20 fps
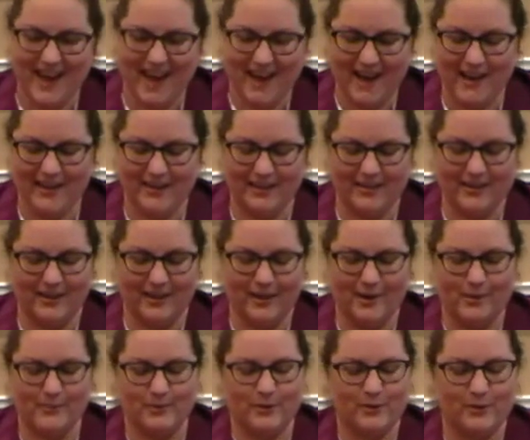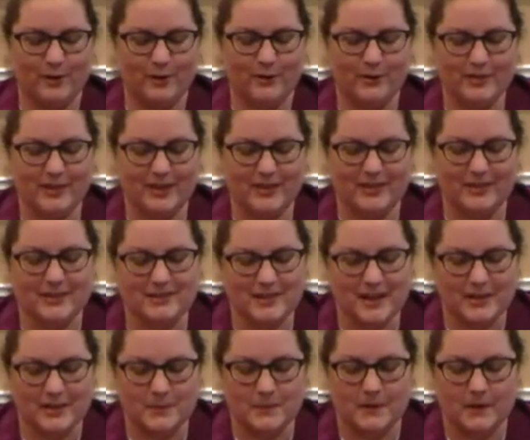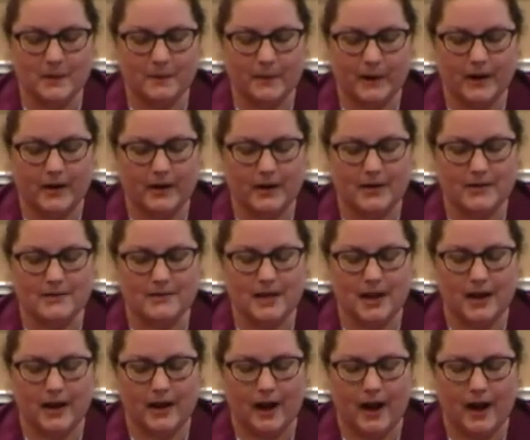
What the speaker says: And the third thing that sets me apart is that